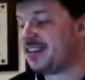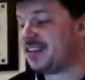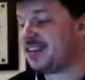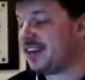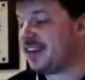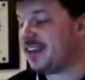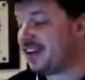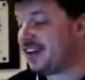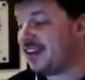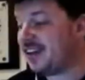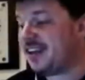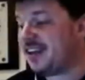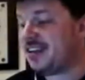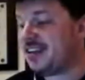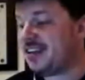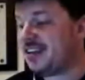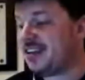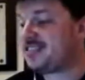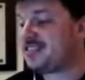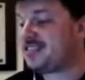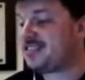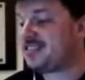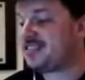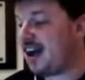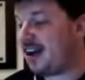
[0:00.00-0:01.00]
good to see you.
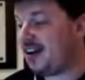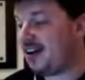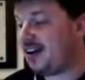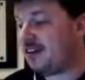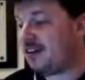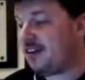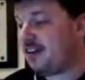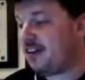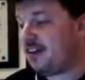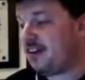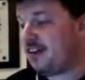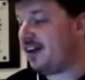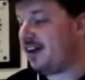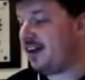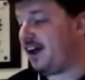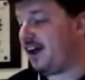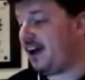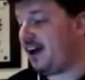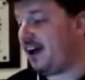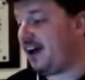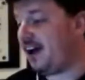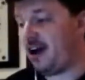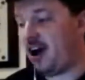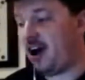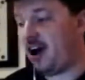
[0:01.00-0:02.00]
Sal,
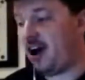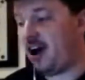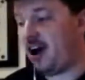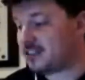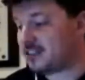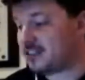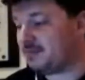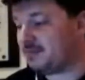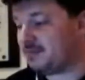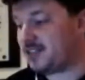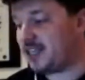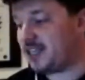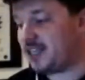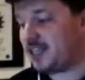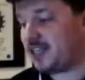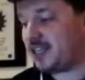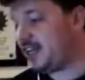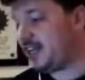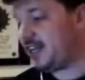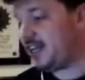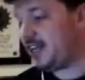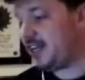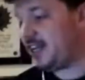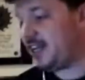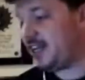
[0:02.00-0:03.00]
awesome.
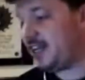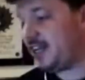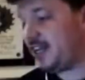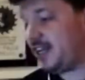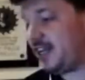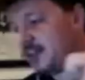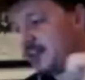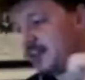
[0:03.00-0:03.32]
Dean,